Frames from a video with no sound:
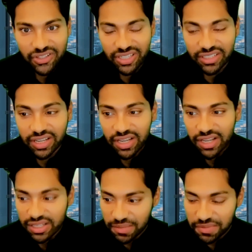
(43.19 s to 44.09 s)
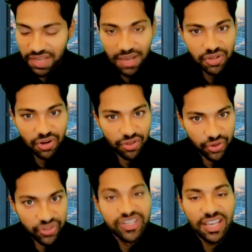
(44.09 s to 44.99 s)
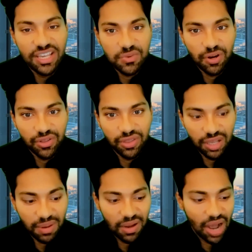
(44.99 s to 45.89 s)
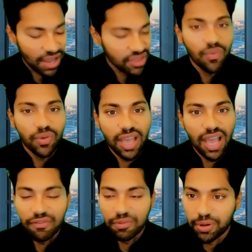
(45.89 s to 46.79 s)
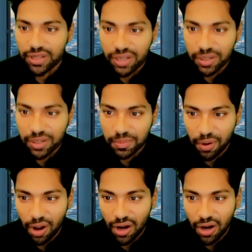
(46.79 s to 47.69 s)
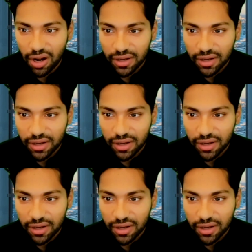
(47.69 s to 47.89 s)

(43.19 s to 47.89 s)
And sometimes there are those days where you think about, I thought we have a pretty good product.